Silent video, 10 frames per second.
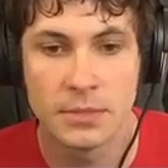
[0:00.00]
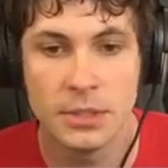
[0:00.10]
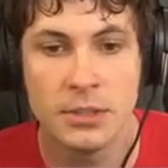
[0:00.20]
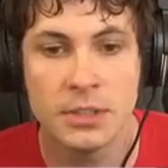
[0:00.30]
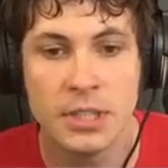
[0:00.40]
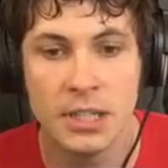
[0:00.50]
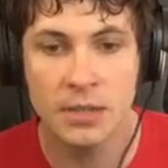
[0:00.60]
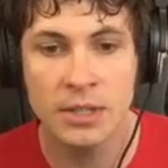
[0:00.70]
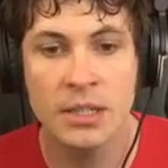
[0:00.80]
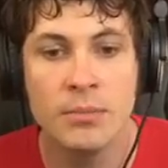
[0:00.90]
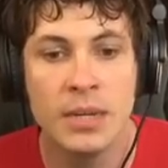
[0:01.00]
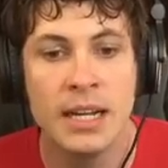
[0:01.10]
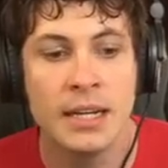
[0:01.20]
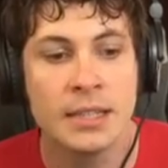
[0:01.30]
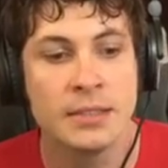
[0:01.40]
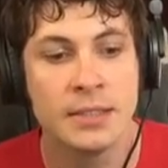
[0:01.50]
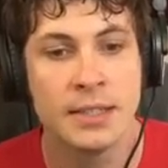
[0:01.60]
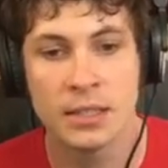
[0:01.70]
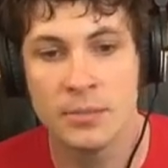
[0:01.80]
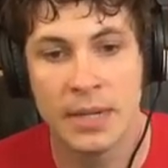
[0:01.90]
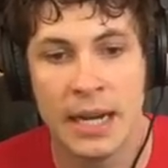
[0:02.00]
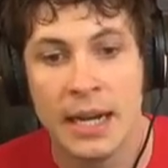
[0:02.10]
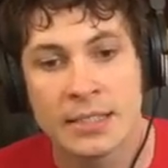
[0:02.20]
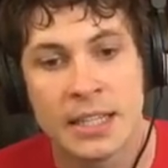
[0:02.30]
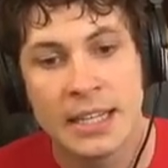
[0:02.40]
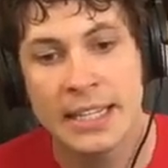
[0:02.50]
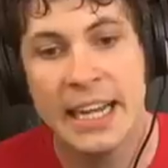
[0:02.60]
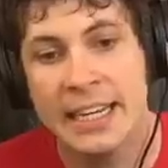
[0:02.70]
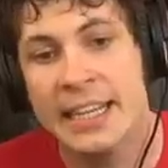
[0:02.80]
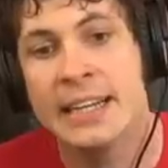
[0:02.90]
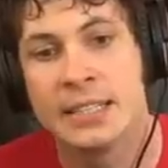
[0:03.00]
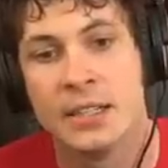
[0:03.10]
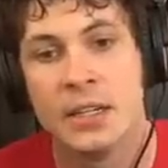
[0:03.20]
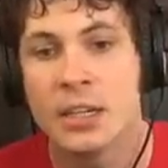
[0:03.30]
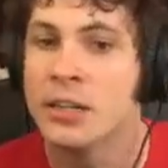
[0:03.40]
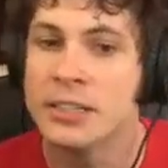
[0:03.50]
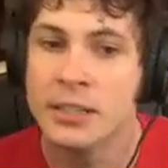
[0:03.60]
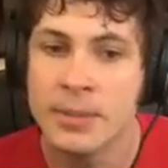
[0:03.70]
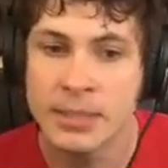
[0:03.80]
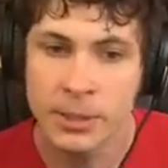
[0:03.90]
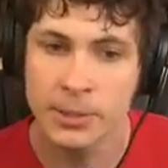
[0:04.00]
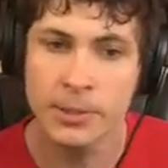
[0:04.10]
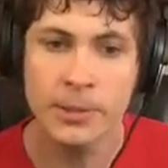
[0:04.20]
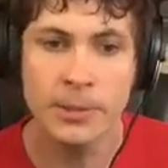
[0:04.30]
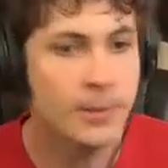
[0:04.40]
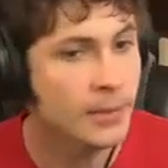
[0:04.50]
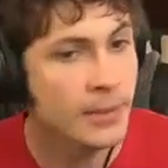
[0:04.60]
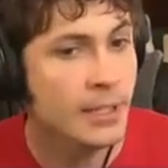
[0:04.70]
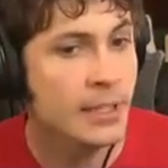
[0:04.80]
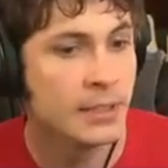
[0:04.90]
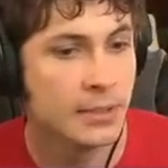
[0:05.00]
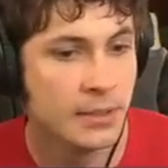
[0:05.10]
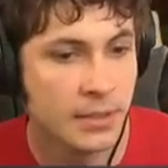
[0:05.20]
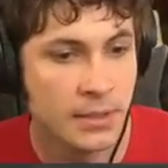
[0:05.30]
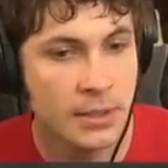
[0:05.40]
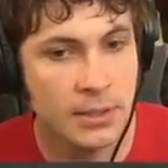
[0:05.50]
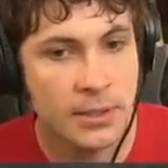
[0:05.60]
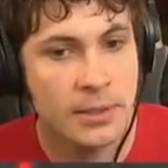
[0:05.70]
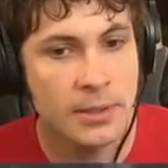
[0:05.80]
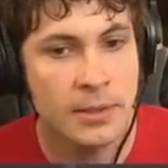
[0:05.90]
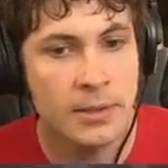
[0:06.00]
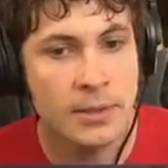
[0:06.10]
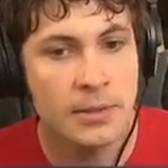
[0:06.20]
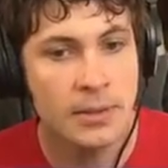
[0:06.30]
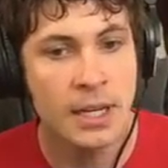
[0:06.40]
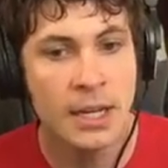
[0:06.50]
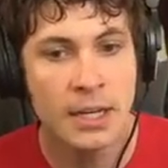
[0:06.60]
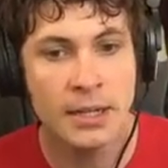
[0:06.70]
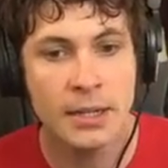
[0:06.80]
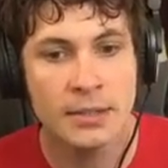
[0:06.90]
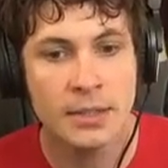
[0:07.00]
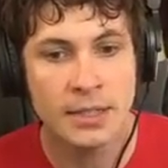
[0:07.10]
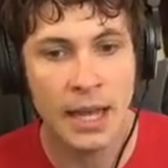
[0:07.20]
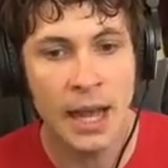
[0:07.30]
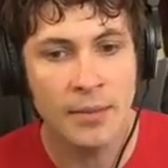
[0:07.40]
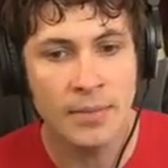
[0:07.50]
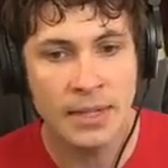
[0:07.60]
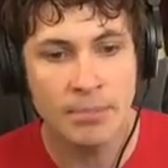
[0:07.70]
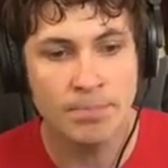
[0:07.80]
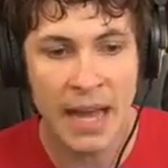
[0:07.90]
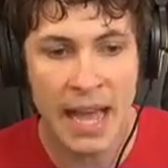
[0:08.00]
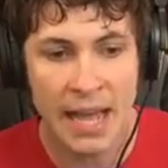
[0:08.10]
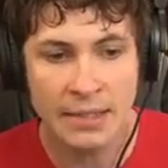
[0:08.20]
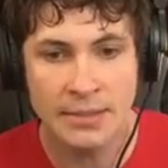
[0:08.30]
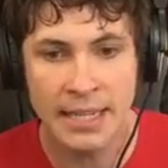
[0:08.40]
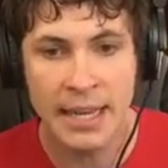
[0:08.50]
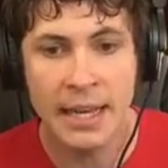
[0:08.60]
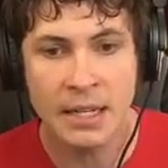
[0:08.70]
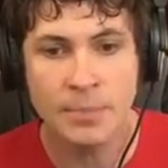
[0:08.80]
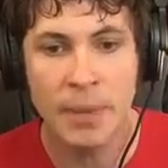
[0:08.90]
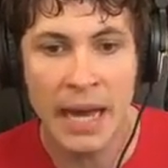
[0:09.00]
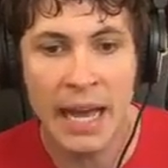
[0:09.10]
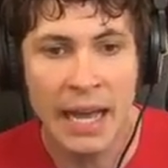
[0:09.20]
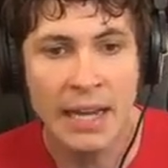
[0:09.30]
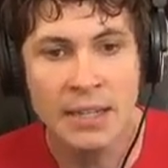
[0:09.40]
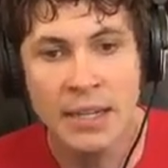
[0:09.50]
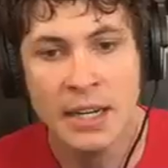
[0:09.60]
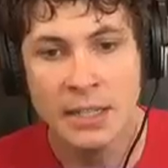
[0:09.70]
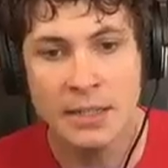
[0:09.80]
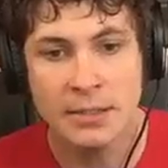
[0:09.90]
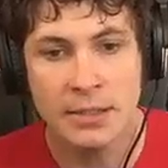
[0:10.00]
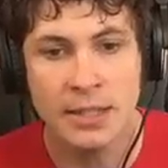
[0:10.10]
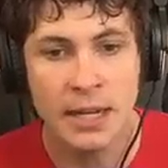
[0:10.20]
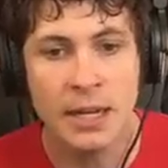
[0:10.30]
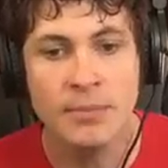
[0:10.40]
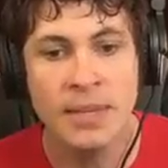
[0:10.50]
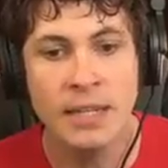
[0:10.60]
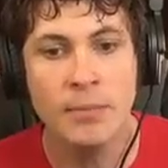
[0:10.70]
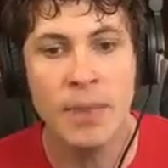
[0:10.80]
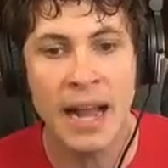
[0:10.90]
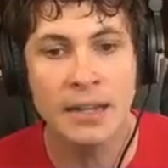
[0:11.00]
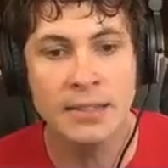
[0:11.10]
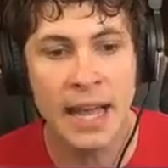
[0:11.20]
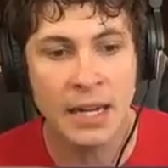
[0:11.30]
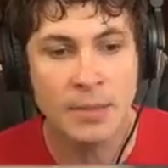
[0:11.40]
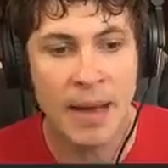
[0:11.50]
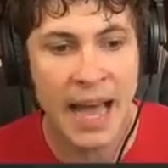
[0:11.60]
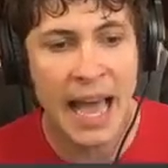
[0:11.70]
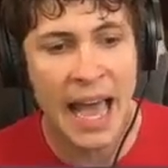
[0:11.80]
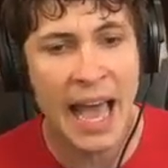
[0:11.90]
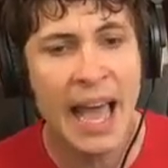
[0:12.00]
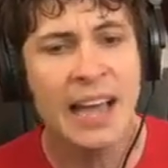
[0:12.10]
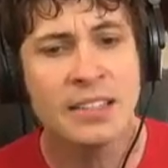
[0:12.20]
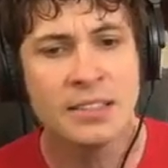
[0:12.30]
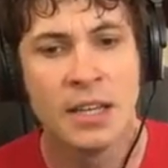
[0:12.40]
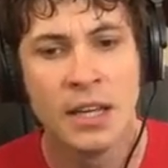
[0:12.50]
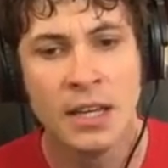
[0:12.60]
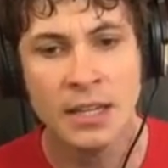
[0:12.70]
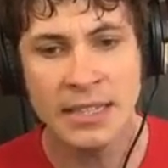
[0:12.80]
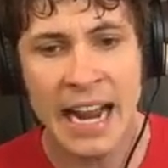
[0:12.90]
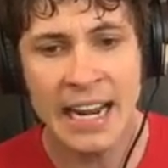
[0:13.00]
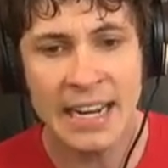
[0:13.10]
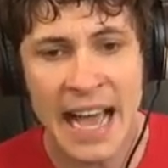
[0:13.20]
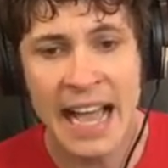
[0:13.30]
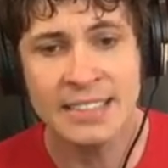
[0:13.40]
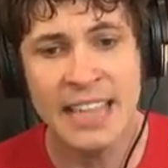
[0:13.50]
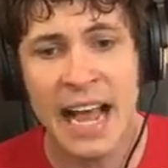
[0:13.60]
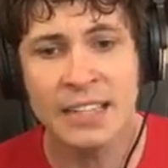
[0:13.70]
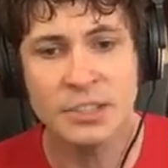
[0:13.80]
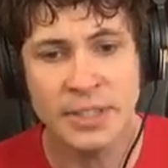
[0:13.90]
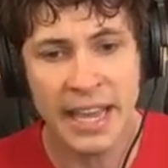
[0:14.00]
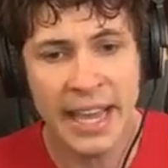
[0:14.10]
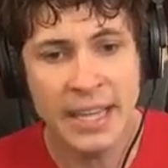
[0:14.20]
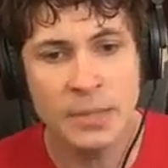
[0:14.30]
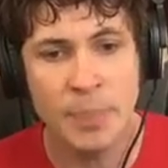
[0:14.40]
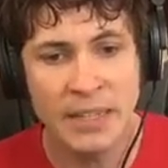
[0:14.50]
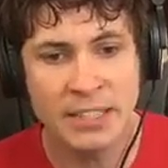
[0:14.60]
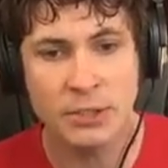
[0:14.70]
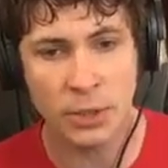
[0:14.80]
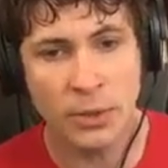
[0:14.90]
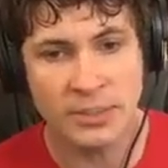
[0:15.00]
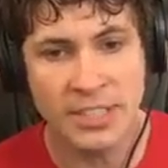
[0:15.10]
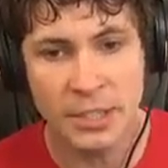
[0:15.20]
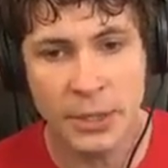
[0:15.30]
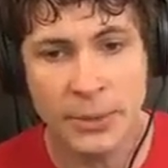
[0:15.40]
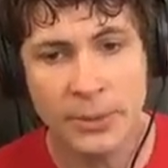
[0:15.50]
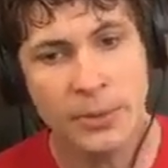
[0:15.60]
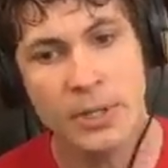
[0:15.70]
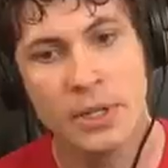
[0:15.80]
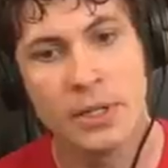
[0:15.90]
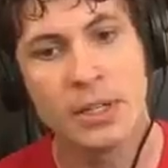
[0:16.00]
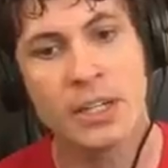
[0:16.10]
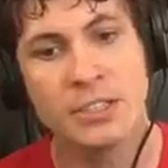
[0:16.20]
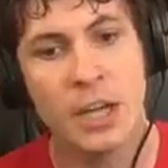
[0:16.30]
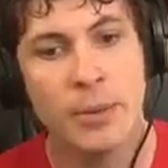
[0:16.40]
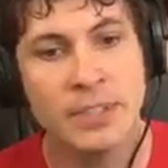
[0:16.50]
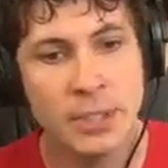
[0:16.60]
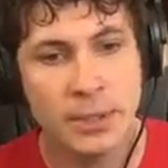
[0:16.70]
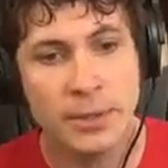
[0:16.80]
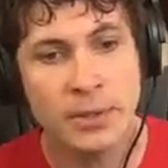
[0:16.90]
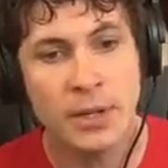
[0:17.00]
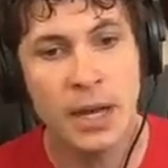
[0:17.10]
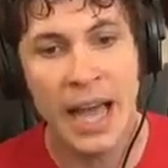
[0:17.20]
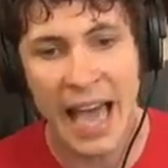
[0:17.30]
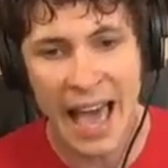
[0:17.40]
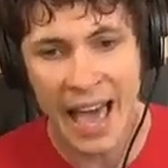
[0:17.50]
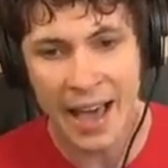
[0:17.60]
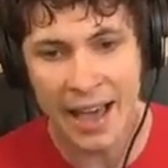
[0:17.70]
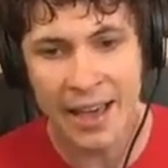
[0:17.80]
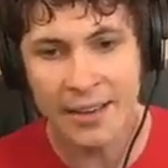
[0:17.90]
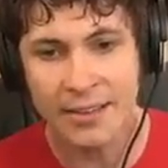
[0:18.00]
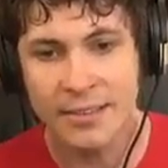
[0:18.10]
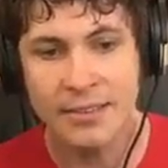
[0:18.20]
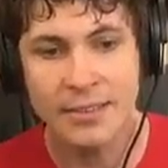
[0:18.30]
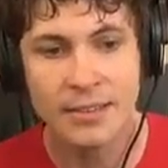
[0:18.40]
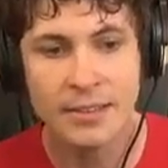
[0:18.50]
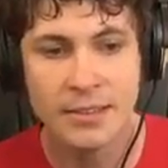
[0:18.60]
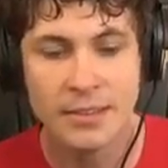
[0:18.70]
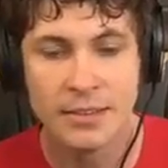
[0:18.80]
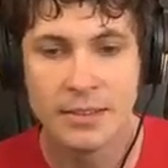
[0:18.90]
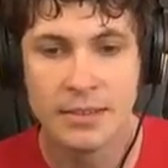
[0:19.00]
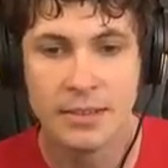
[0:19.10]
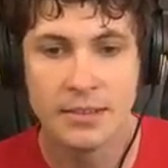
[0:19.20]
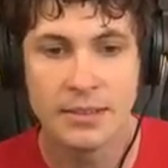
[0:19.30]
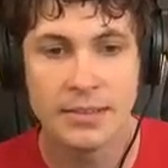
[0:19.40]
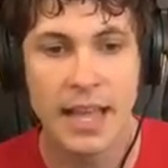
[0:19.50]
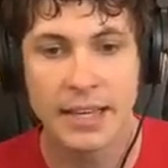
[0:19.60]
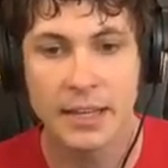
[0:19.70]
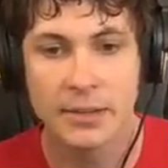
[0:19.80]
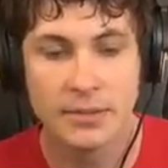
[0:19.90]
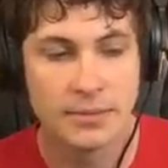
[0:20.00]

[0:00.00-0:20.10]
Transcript: You should come in the black and decker box. Get it? Cause you're a tool. Ooh, you should come in the black and decker box. You should come in the black and decker box. $99 you get a bunch of tools in you. Cause you're a tool. Ho, ho. Thank you.